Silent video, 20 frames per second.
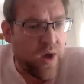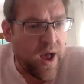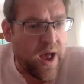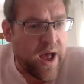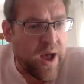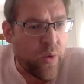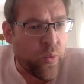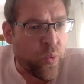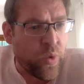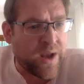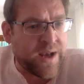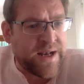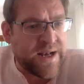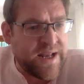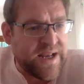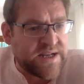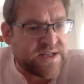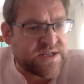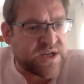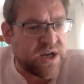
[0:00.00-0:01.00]
1
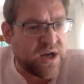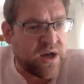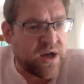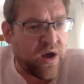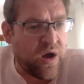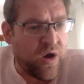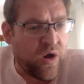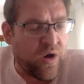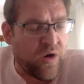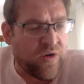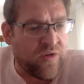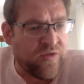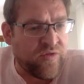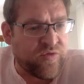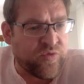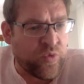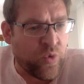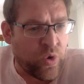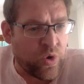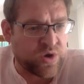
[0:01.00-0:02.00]
liter of
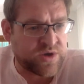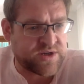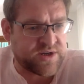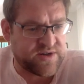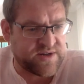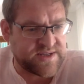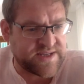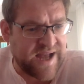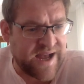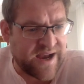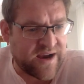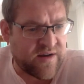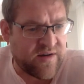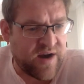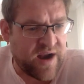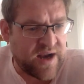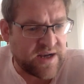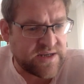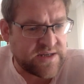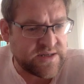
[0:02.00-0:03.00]
water. Is that
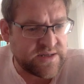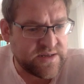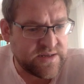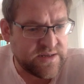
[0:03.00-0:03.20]
correct?